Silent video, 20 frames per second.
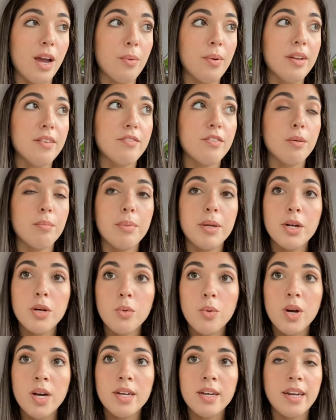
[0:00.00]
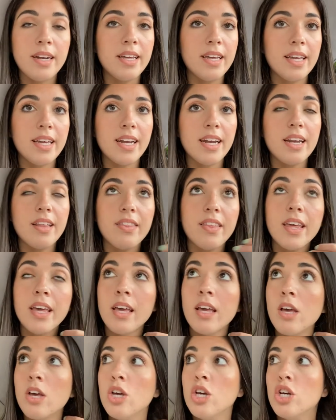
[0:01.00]
I went from Pier one, I didn't get
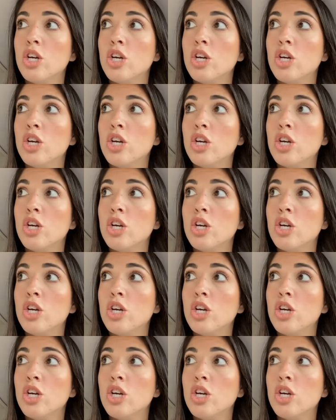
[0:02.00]
anything,